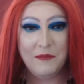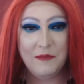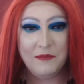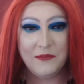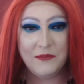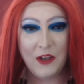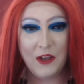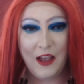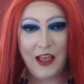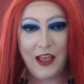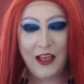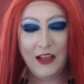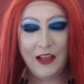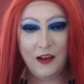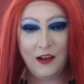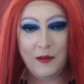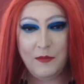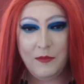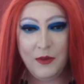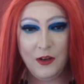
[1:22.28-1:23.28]
so
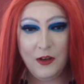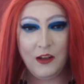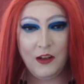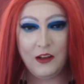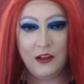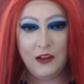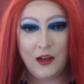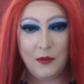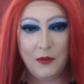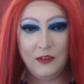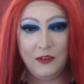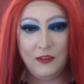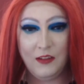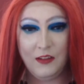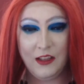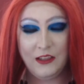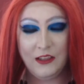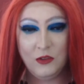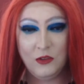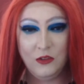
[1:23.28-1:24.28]
I put a couple
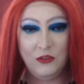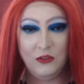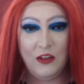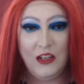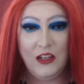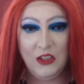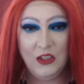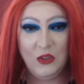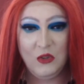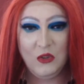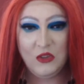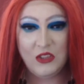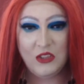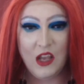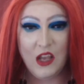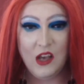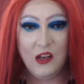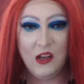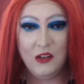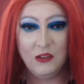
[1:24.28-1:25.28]
of sort of loose
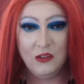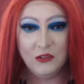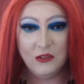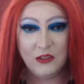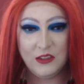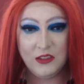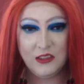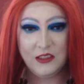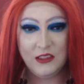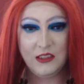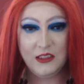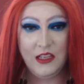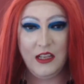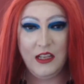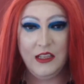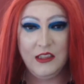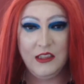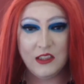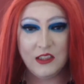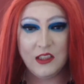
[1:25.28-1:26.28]
curls
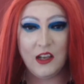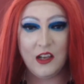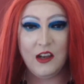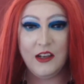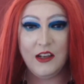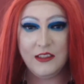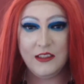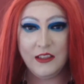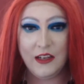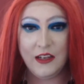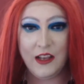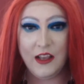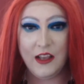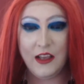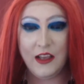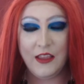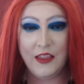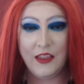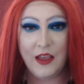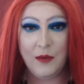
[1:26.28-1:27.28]
in the sides of it
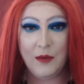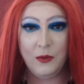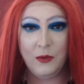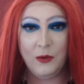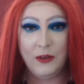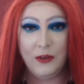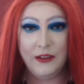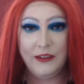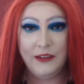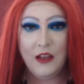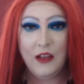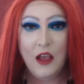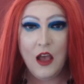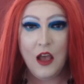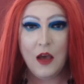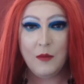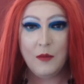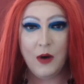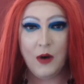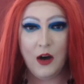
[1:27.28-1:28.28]
at that point,
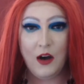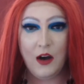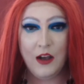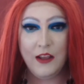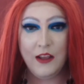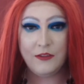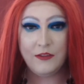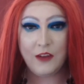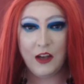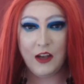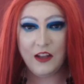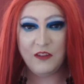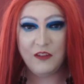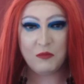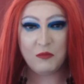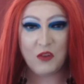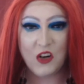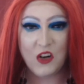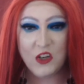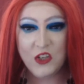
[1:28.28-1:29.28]
but I've kind of
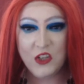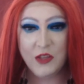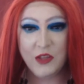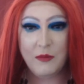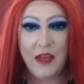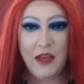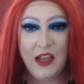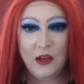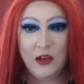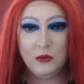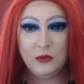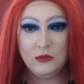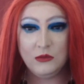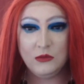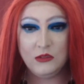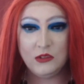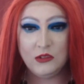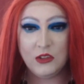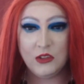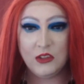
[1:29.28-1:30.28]
brushed them out
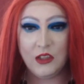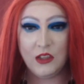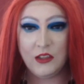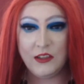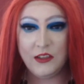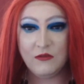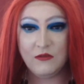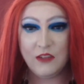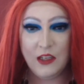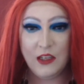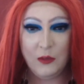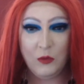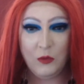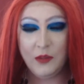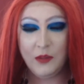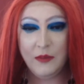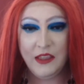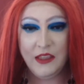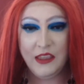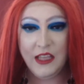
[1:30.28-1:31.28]
just because I didn't really want
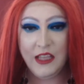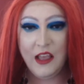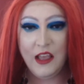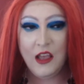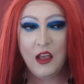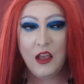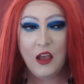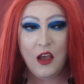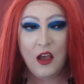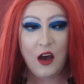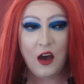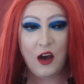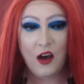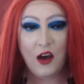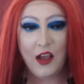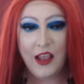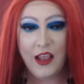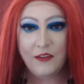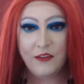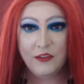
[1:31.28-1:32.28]
them in there.
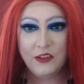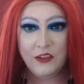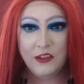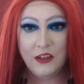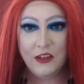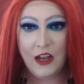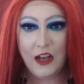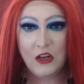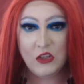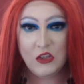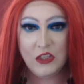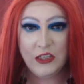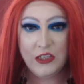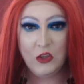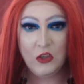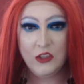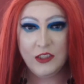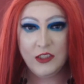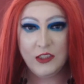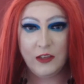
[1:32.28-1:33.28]
I haven't actually
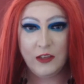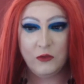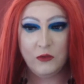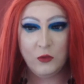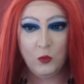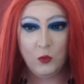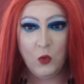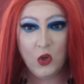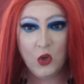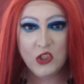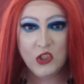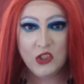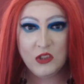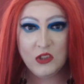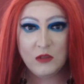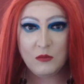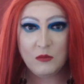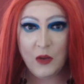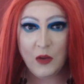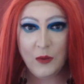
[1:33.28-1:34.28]
got the stuff to wash
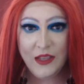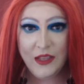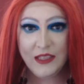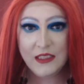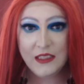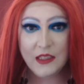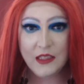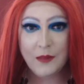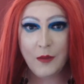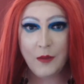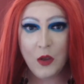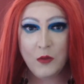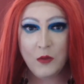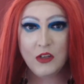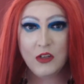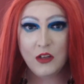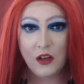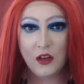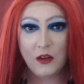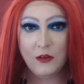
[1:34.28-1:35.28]
my wigs at the
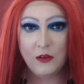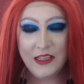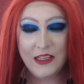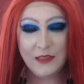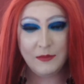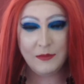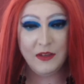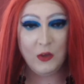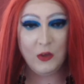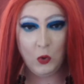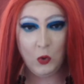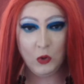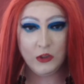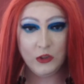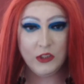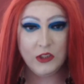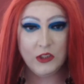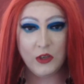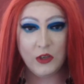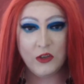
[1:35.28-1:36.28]
moment. It's been
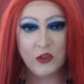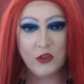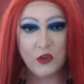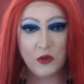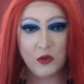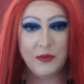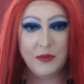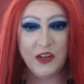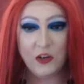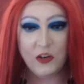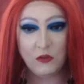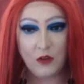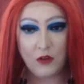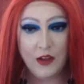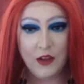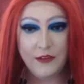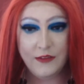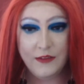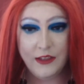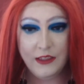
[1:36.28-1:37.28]
ordered, so it should be
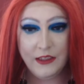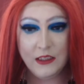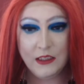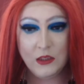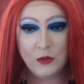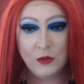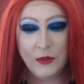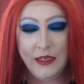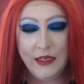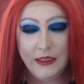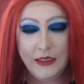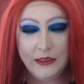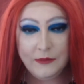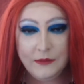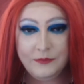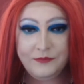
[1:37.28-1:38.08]
arriving this week.